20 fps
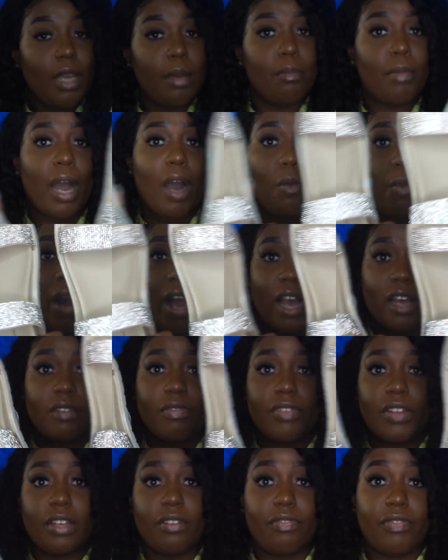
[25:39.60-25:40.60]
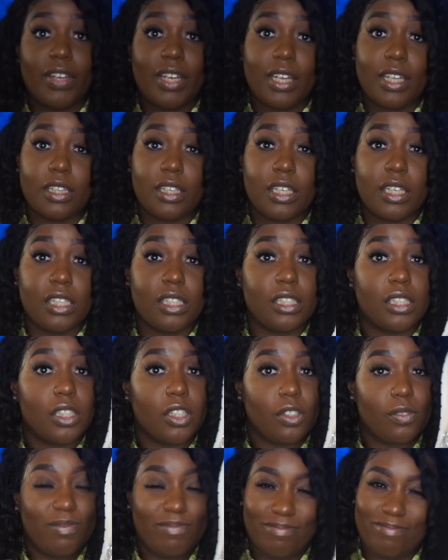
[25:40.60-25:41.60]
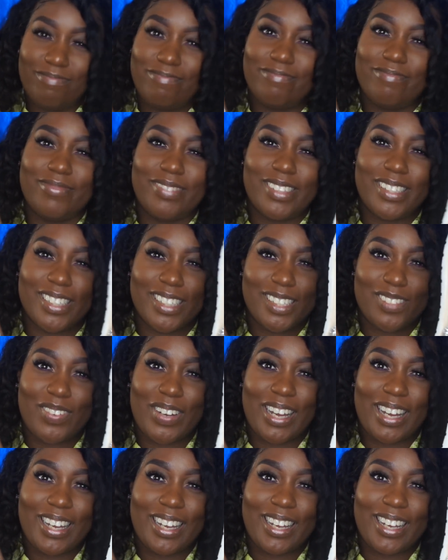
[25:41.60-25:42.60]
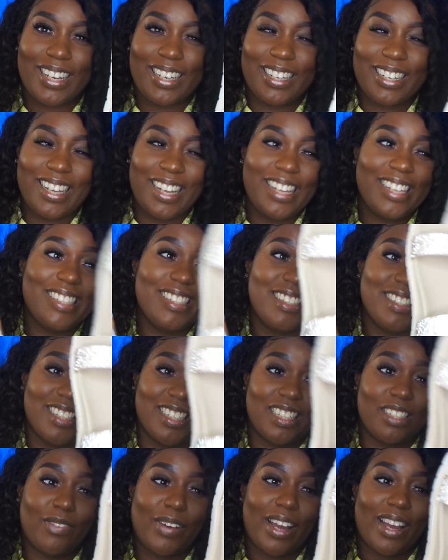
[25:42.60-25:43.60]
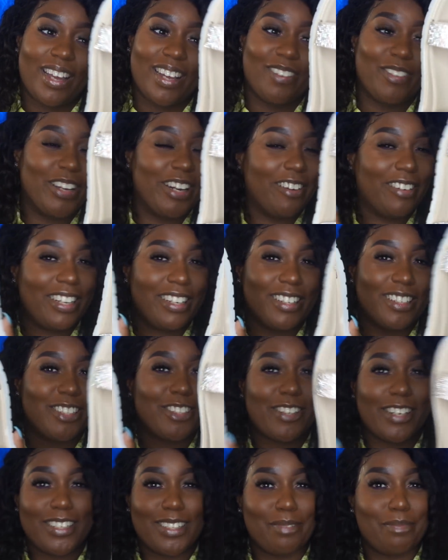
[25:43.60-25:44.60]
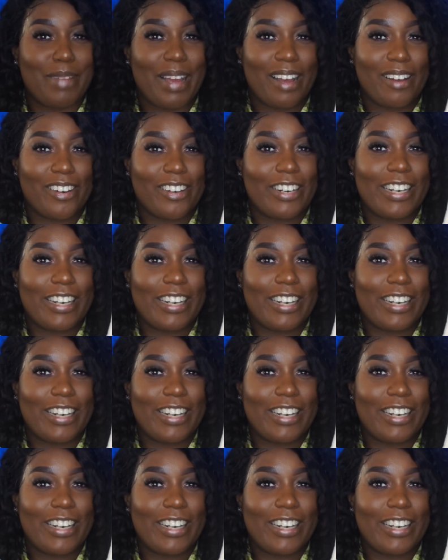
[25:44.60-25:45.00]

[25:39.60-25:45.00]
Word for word: my wide feet fit in these just fine. Just fine. We don't need to stretch them out or